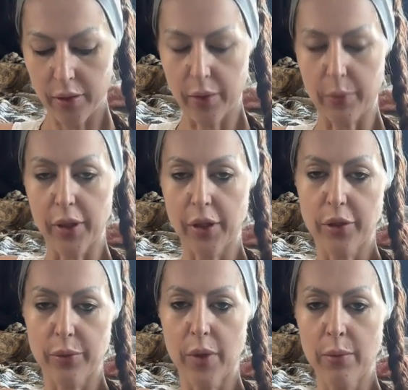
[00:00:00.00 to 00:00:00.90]
So we're gonna
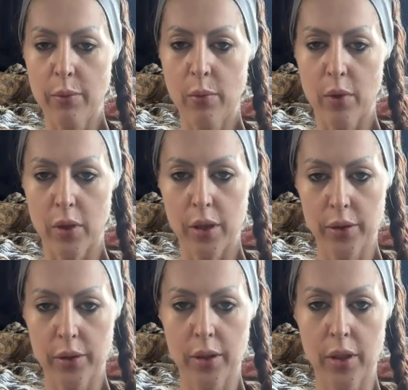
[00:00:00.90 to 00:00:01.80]
do one more.
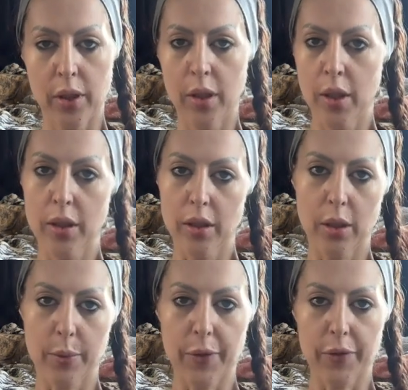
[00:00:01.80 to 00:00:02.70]
It's
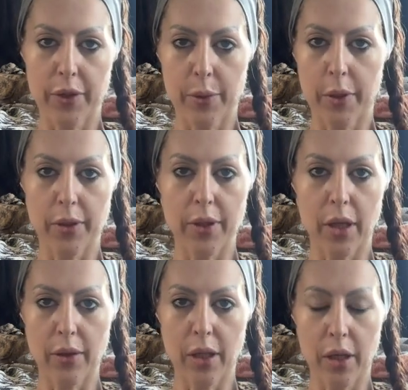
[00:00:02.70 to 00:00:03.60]
gonna be for someone else
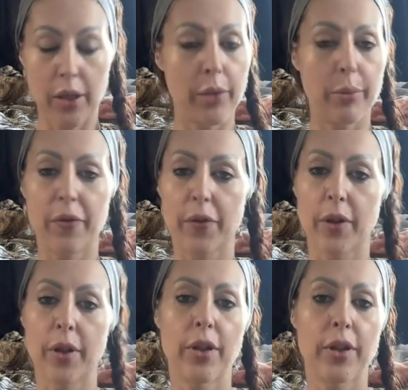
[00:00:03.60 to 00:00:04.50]
out there. It could be
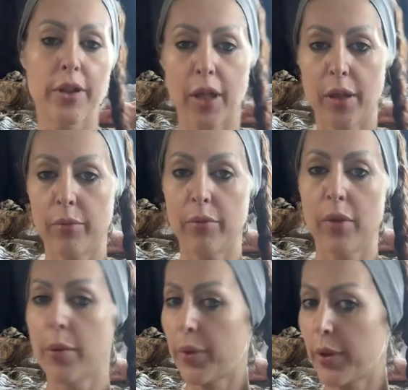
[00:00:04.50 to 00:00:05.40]
for the same
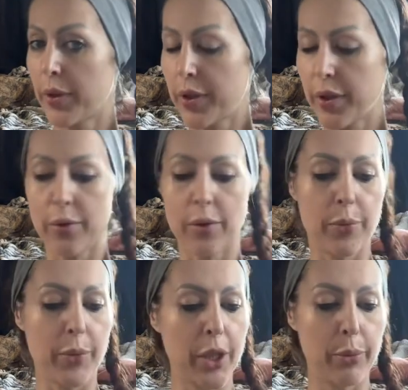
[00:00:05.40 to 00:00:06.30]
person or
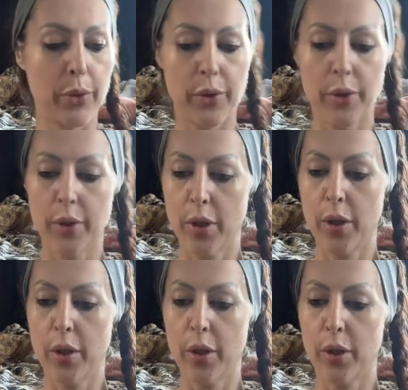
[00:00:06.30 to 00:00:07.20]
people
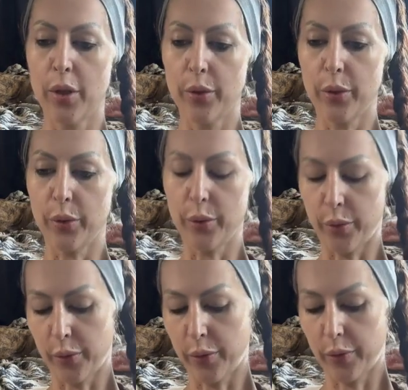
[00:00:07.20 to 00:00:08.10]

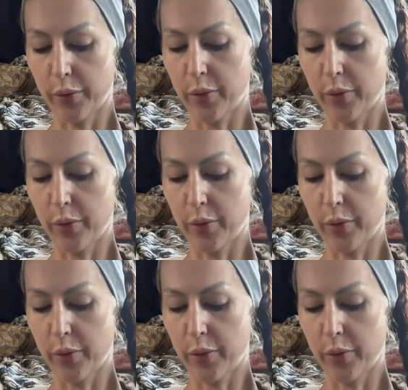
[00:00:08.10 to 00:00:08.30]
who